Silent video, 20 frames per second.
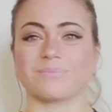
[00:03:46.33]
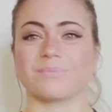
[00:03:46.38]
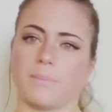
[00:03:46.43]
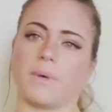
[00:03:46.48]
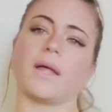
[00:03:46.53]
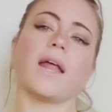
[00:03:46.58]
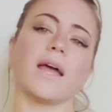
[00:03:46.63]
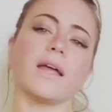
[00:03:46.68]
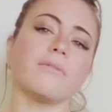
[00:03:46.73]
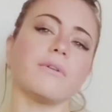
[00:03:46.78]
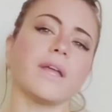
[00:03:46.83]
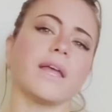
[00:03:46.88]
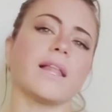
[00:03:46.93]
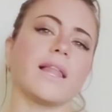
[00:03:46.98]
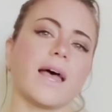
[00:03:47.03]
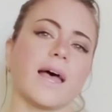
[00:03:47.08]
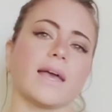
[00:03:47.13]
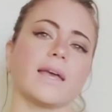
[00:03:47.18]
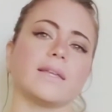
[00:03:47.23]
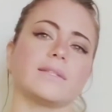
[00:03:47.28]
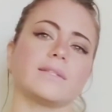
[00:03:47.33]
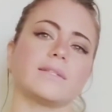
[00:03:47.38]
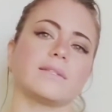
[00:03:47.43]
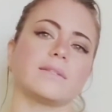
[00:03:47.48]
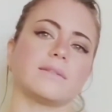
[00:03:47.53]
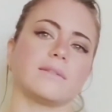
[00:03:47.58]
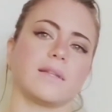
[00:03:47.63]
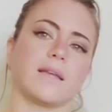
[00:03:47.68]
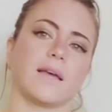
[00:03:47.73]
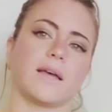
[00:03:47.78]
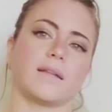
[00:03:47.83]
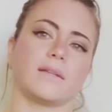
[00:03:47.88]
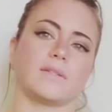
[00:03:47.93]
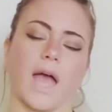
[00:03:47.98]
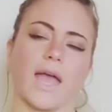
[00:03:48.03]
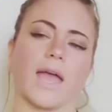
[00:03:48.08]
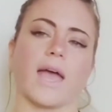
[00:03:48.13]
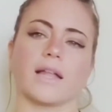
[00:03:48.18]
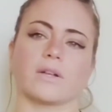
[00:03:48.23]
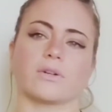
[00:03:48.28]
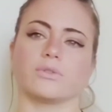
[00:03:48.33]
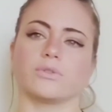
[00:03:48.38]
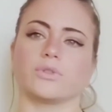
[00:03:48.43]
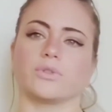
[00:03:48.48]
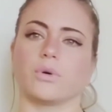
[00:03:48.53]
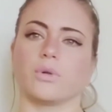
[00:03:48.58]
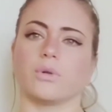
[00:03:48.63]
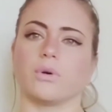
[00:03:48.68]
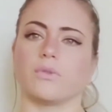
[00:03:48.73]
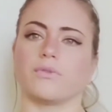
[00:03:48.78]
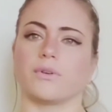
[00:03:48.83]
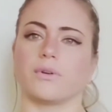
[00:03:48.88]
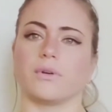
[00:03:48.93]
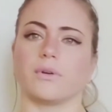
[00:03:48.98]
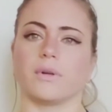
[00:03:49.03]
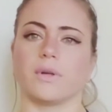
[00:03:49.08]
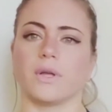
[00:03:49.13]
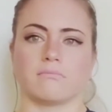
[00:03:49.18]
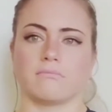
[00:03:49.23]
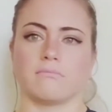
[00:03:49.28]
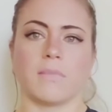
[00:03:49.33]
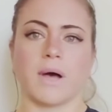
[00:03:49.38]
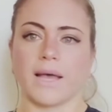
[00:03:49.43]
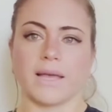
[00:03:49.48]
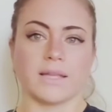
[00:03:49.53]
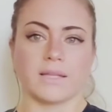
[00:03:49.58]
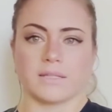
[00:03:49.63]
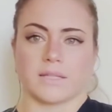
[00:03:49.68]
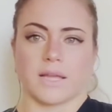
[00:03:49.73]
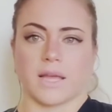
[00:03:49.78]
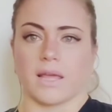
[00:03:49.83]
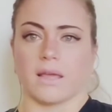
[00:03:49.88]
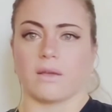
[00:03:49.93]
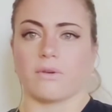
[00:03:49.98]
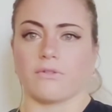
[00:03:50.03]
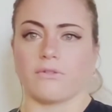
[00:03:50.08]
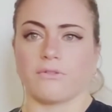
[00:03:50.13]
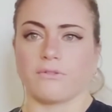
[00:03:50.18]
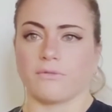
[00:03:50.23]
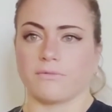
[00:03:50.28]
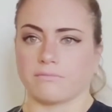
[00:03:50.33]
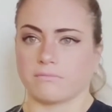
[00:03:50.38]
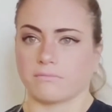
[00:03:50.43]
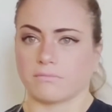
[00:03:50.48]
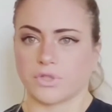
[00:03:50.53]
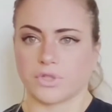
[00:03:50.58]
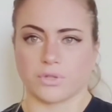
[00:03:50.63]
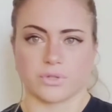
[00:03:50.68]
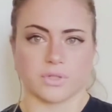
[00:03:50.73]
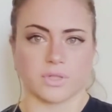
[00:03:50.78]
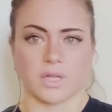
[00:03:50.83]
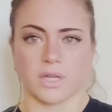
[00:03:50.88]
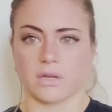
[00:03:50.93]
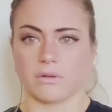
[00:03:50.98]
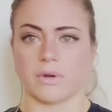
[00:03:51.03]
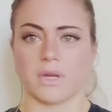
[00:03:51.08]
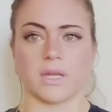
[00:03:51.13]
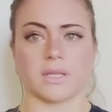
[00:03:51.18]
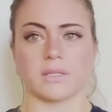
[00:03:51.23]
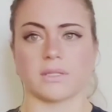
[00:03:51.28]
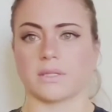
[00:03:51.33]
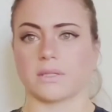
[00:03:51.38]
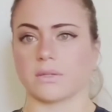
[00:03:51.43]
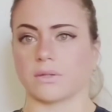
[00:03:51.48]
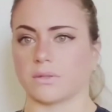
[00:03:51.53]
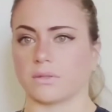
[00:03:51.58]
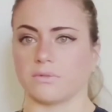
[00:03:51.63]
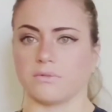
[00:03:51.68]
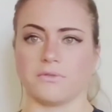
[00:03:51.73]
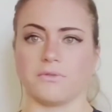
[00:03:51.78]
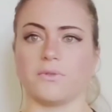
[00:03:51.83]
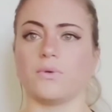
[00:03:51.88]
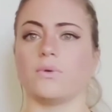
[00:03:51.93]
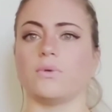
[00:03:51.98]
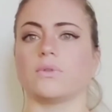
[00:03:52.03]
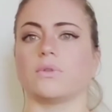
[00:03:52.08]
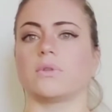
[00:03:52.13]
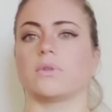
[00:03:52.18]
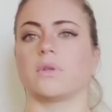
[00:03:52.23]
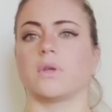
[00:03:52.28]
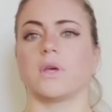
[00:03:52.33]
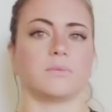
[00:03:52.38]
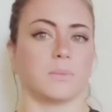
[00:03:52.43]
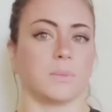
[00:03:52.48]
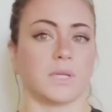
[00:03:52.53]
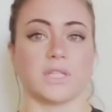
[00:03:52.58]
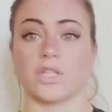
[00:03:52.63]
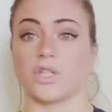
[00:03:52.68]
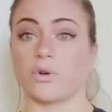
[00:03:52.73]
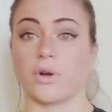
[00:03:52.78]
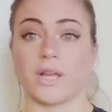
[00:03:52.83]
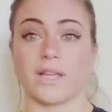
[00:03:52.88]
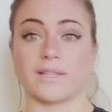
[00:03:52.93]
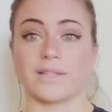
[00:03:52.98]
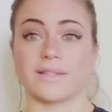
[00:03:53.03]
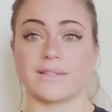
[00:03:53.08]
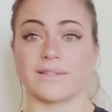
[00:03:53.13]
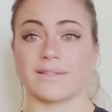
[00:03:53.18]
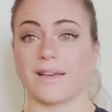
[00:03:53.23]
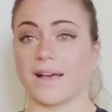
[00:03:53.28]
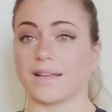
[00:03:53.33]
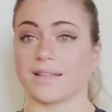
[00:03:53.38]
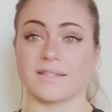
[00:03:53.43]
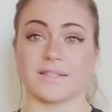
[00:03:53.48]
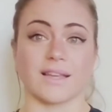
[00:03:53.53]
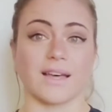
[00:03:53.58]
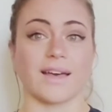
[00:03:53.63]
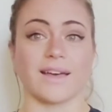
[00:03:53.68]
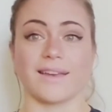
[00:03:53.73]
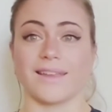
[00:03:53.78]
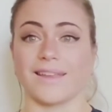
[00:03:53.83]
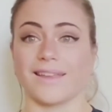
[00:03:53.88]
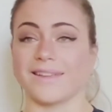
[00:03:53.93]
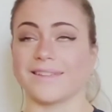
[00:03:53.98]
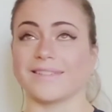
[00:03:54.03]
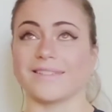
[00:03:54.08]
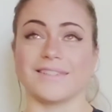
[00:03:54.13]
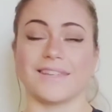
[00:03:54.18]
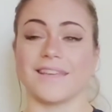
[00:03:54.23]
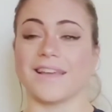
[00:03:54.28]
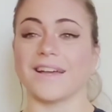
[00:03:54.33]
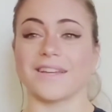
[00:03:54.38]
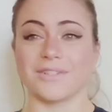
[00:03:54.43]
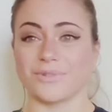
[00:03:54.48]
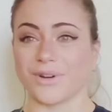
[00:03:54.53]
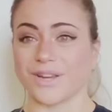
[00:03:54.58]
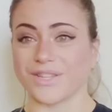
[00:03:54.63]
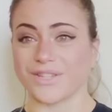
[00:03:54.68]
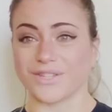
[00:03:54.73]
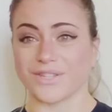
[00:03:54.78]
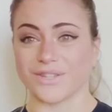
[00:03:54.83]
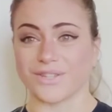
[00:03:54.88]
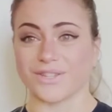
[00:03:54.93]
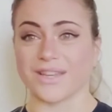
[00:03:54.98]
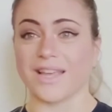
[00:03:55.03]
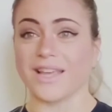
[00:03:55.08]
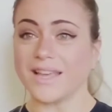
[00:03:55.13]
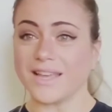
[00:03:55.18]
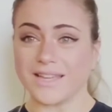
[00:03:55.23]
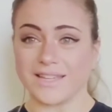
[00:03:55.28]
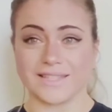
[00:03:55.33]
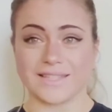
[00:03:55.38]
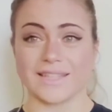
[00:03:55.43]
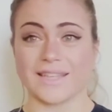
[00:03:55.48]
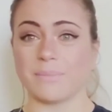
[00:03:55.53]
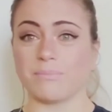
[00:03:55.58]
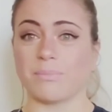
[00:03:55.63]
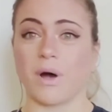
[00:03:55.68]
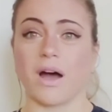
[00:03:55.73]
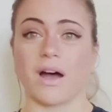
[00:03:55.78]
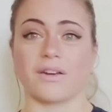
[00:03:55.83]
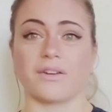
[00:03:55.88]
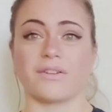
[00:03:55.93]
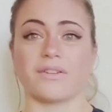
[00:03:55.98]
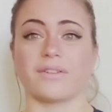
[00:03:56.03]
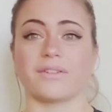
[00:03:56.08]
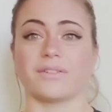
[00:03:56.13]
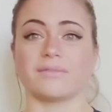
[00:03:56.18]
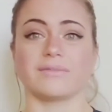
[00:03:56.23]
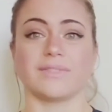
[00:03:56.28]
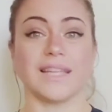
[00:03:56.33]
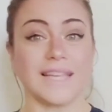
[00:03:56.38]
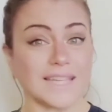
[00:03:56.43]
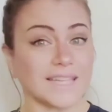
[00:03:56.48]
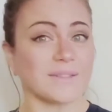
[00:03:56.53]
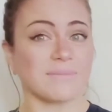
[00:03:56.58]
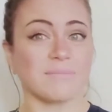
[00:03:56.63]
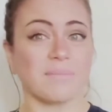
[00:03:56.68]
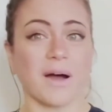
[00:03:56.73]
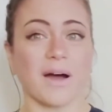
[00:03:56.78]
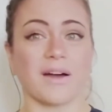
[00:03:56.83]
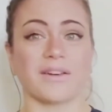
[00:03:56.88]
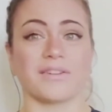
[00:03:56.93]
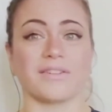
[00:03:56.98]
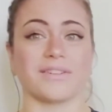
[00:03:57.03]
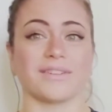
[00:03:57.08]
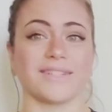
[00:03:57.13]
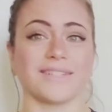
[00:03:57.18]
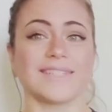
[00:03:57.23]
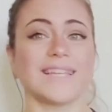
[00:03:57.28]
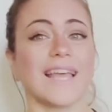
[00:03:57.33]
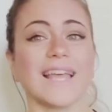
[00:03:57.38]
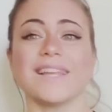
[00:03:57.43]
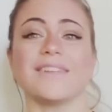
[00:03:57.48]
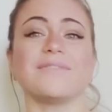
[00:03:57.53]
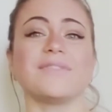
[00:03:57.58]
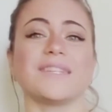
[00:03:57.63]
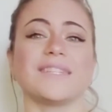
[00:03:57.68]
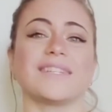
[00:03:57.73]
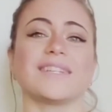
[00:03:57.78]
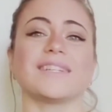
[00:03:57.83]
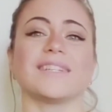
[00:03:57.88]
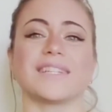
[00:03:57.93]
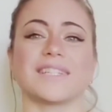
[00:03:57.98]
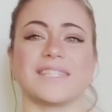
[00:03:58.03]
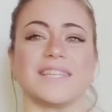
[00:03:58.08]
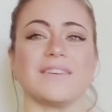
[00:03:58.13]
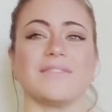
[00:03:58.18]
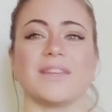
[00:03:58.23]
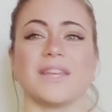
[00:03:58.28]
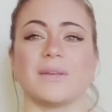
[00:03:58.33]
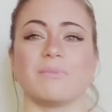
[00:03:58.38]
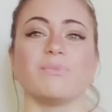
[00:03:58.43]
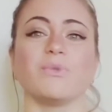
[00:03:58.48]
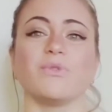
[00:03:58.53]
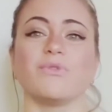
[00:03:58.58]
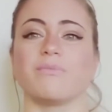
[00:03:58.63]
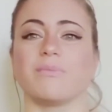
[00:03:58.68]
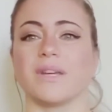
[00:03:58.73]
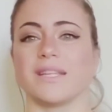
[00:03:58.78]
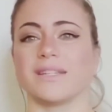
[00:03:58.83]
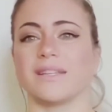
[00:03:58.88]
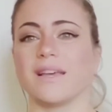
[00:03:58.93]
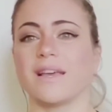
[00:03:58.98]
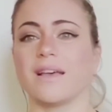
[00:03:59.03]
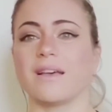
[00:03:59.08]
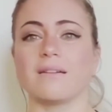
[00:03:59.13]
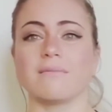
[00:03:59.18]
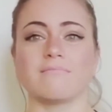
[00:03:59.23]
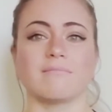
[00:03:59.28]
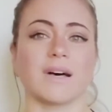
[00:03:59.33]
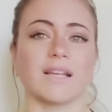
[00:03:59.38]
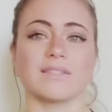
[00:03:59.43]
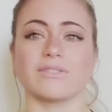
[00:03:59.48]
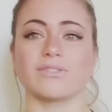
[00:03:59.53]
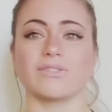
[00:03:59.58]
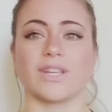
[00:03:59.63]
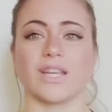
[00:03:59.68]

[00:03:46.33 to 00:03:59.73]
But I realized that I had control over my intake of certain ingredients, certain foods, my stress, anxiety, dehydration, sleep pattern, eating pattern, daily physical activity and movement, muscle